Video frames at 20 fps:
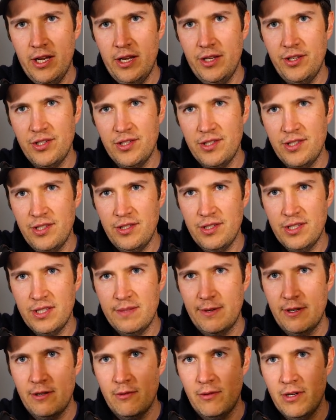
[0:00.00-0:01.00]
Just in
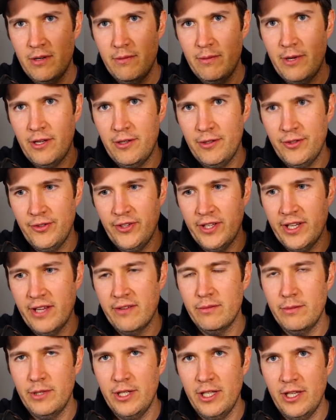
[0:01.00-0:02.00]
smart water bottles like
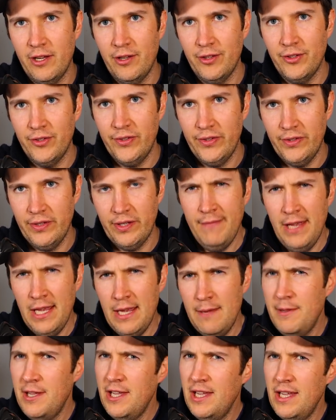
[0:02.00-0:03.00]
everybody else.
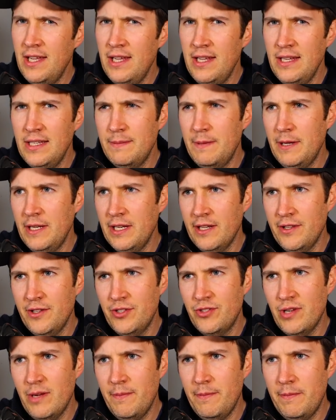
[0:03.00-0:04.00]
Maybe depending on the
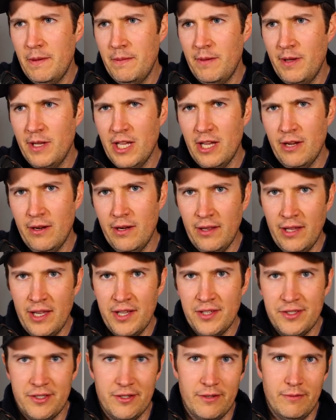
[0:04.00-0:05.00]
trip, I might carry
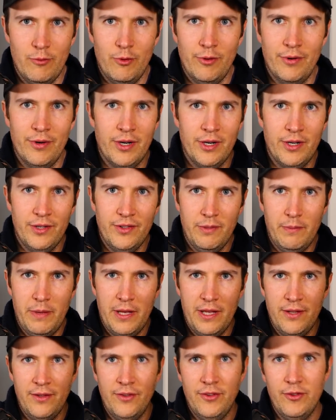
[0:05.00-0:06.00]
less or more,
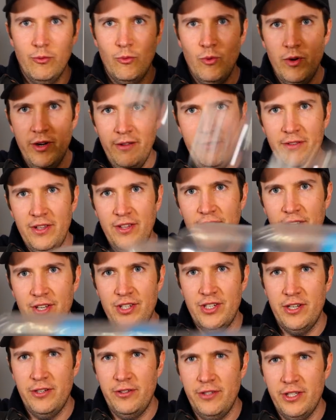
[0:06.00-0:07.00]
depends. One of these I
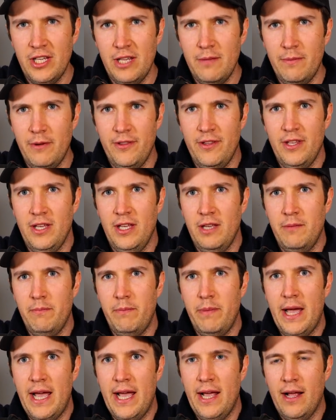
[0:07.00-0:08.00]
generally keep on the
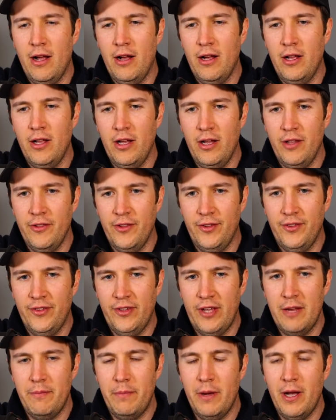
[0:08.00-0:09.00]
back, on the
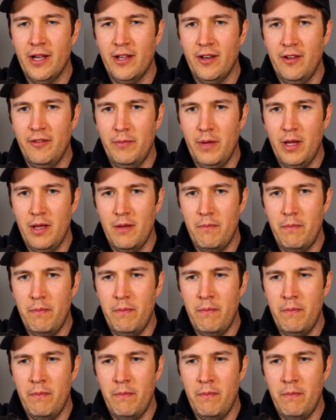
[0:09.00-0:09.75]
side pocket of my